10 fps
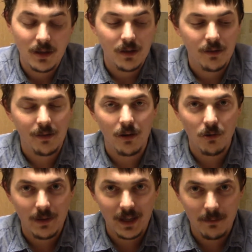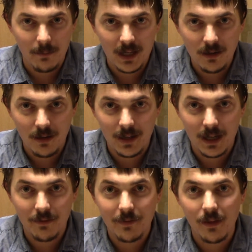So it may not
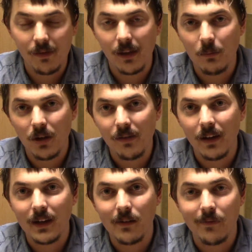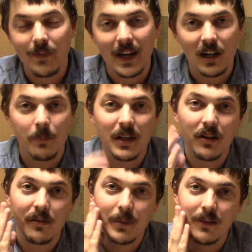have the same desired effect
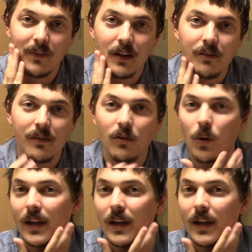because my face is quite